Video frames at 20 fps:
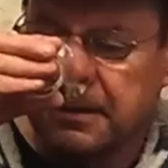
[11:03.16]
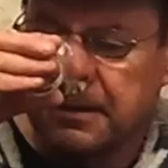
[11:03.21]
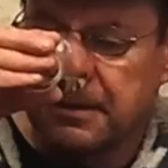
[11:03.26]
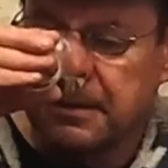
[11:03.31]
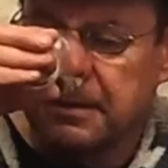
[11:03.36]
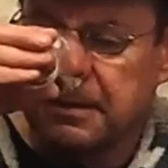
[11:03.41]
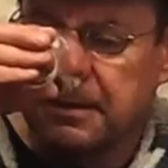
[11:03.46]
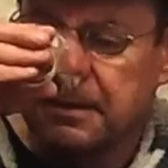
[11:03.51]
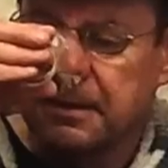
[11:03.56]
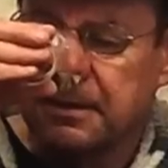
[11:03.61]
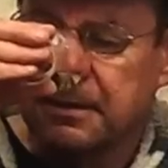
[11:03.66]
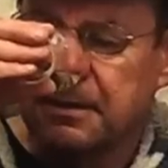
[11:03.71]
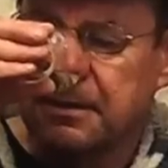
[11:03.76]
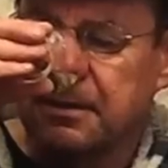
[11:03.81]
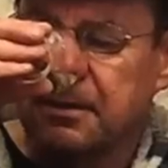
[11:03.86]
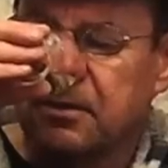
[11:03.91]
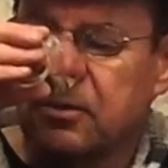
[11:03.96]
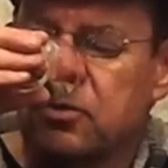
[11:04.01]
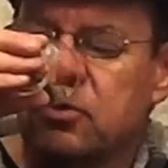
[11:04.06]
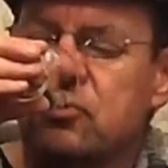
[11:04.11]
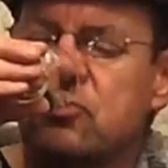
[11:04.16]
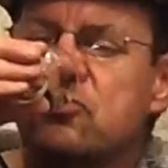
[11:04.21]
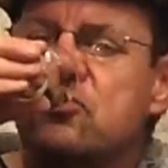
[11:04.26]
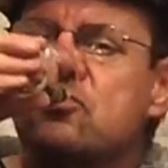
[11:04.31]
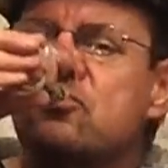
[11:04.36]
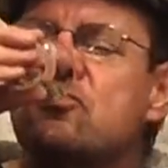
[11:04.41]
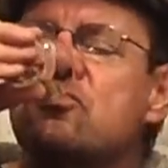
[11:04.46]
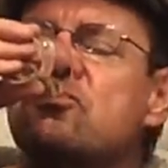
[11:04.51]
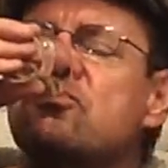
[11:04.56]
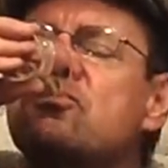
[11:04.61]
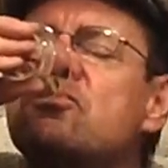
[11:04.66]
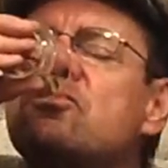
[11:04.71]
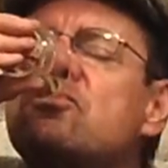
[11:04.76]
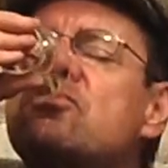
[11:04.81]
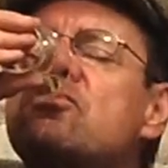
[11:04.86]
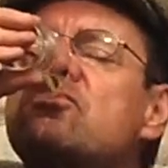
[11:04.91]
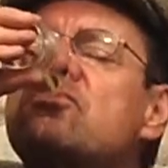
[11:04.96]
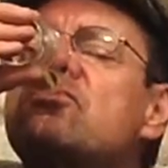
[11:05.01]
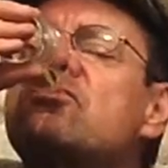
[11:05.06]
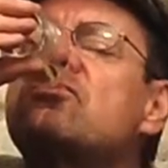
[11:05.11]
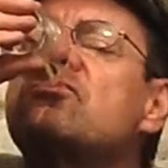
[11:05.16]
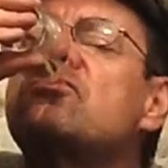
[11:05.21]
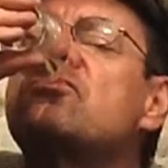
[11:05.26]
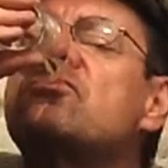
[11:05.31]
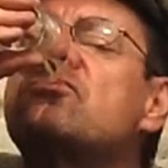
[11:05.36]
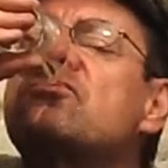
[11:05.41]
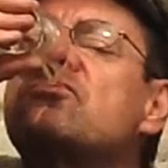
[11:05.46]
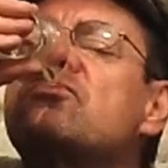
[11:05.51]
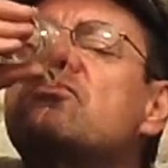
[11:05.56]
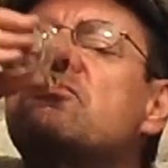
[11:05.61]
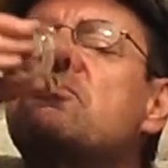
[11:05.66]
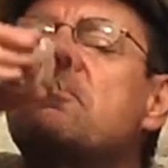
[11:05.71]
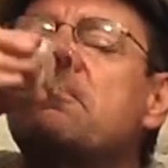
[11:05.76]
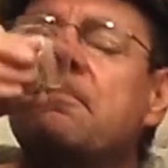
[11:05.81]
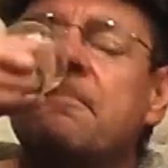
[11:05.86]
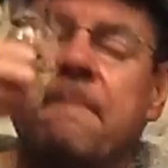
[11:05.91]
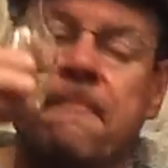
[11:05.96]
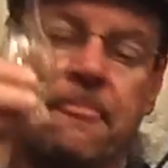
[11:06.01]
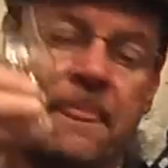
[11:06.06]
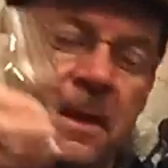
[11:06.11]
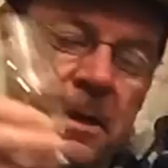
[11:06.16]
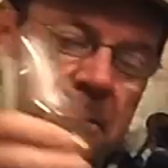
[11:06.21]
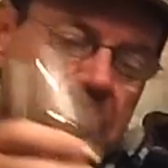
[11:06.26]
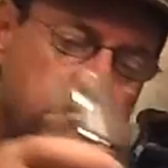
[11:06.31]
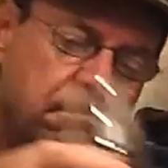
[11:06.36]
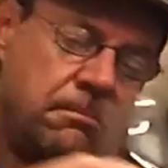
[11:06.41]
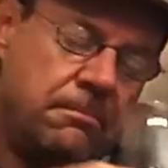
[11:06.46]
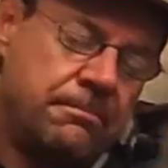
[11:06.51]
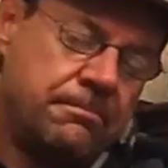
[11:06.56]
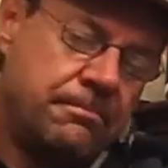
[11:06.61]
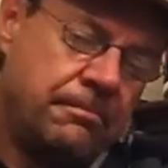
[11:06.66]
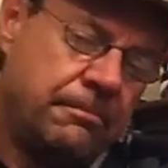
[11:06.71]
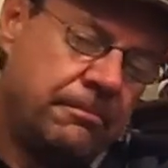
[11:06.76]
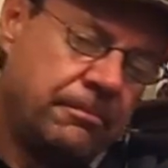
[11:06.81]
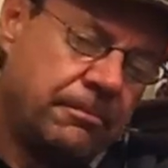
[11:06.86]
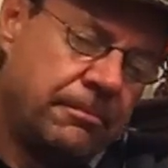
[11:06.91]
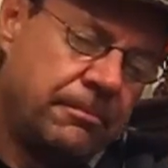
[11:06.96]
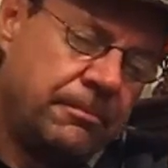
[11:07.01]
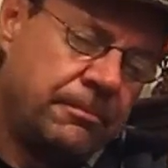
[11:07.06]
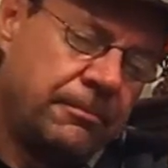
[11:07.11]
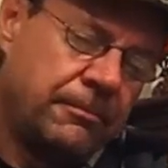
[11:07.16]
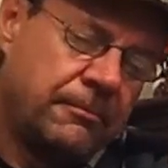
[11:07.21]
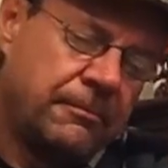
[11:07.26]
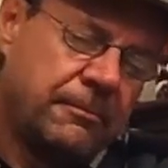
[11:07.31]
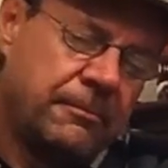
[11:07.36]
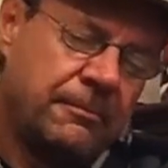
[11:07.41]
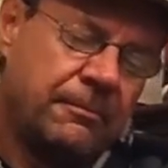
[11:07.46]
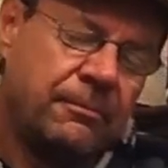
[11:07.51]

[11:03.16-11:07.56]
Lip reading: (silence)